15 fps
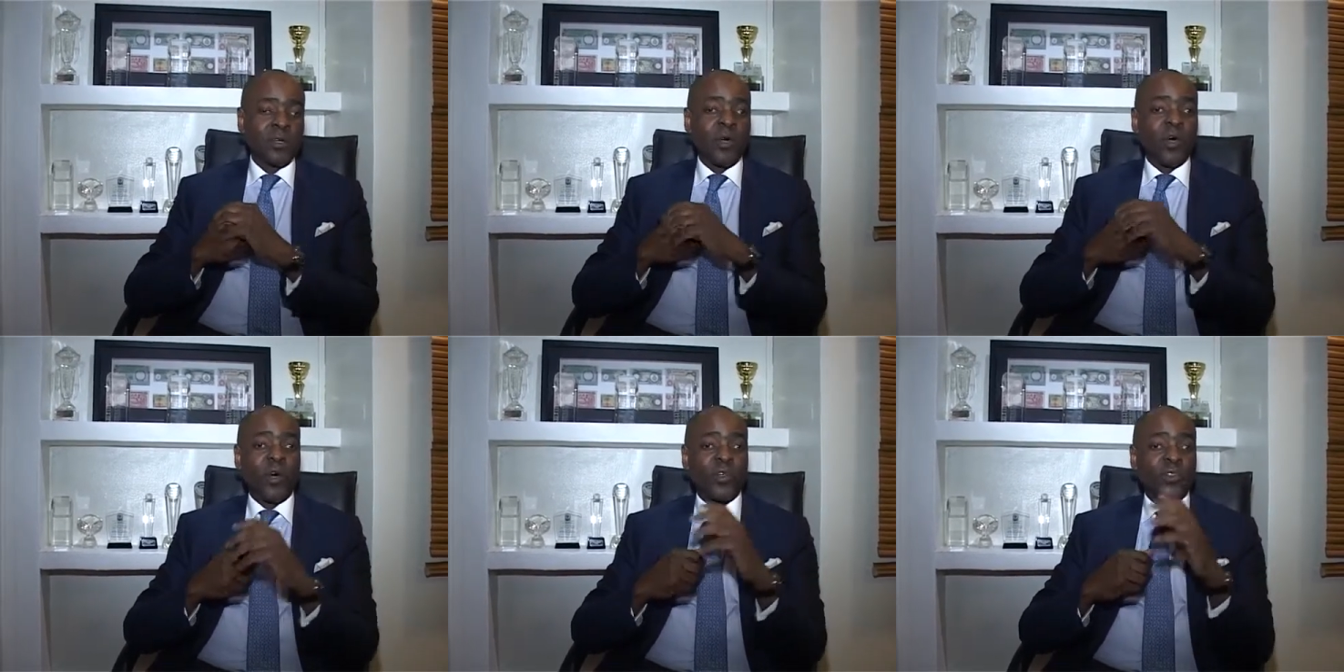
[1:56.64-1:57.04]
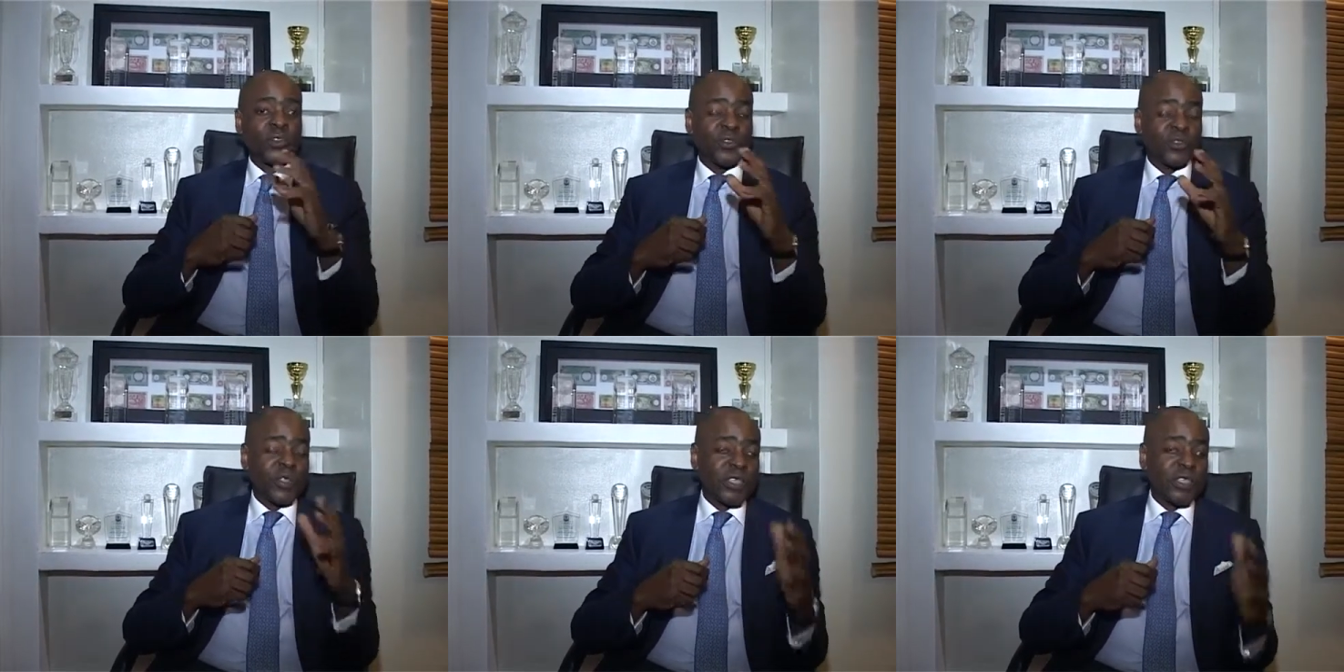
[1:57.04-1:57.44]
or
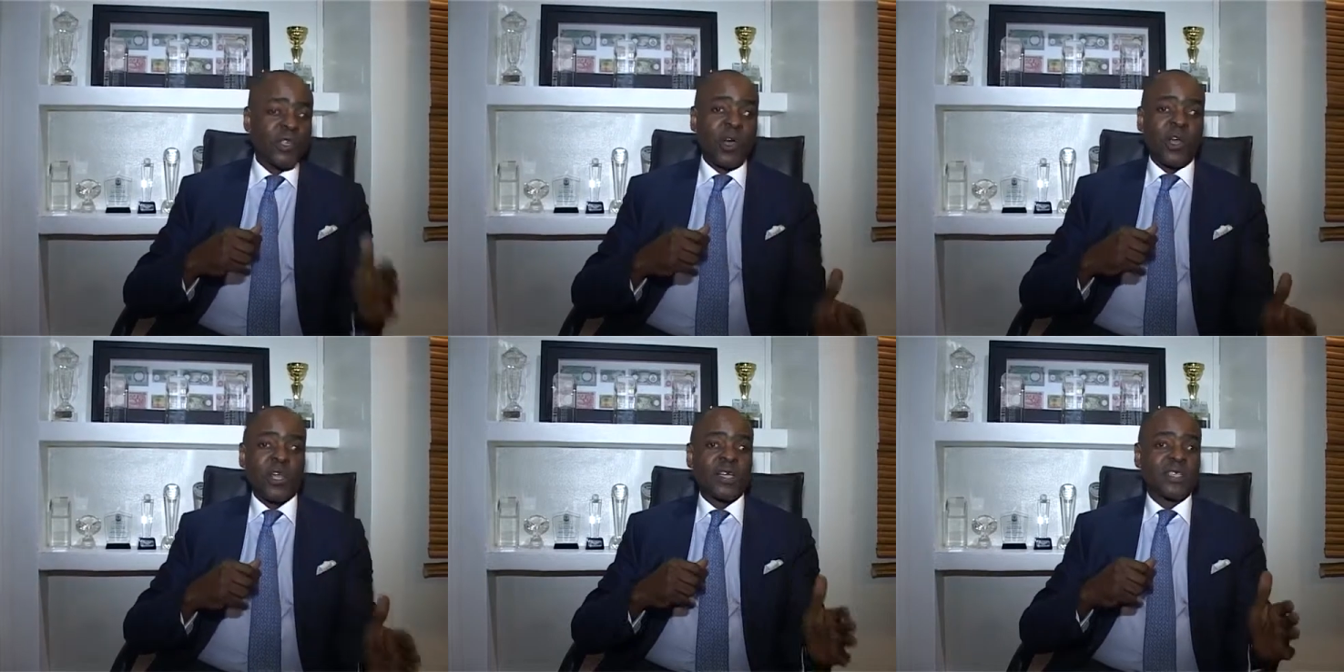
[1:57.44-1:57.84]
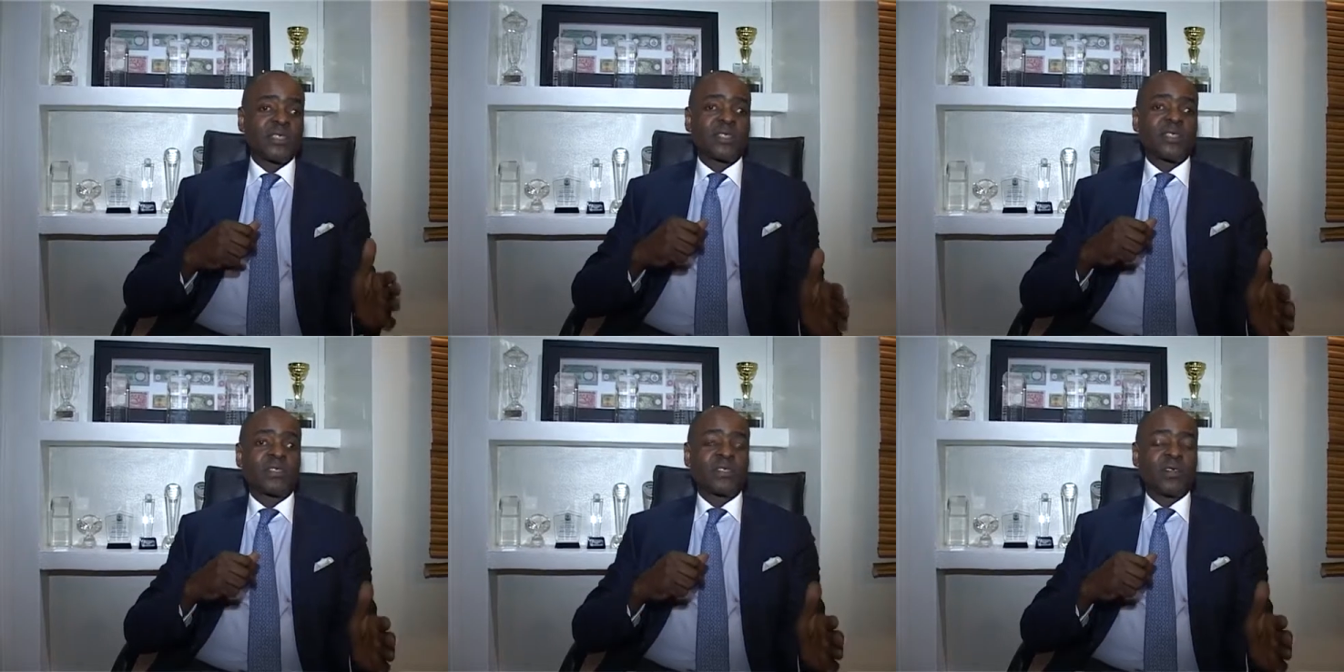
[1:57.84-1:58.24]

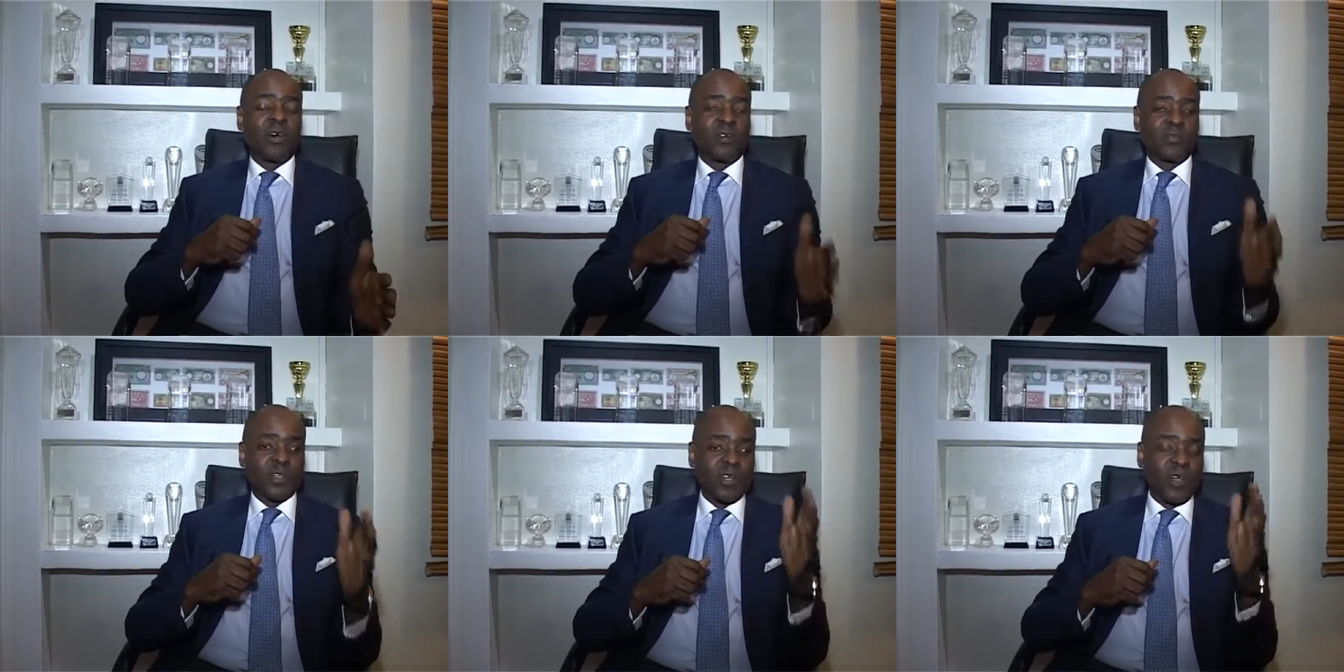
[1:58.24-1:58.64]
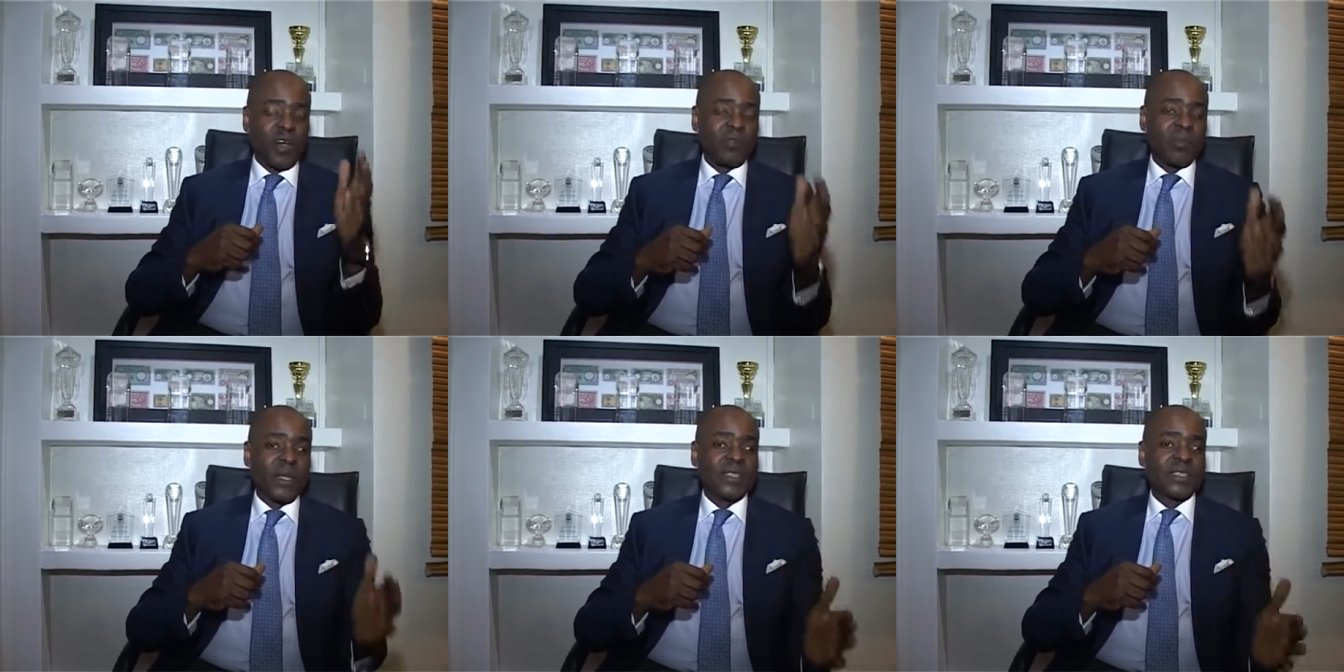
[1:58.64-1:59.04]
$3 of the
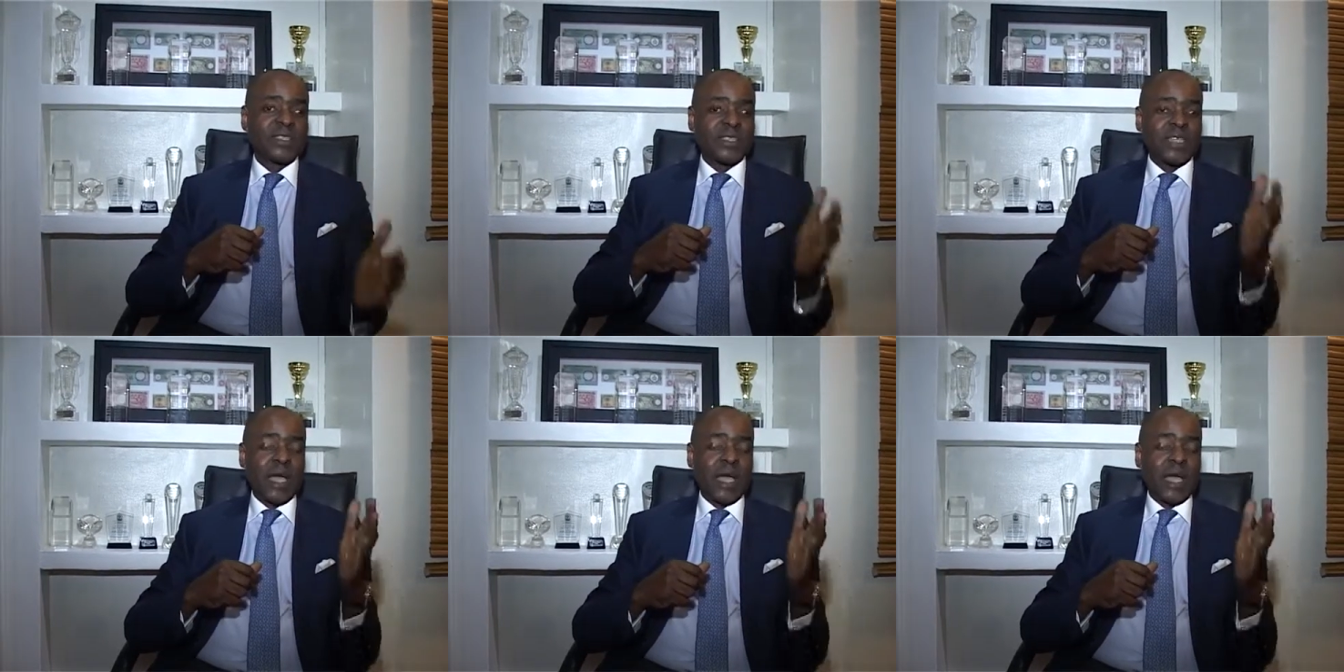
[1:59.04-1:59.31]
government's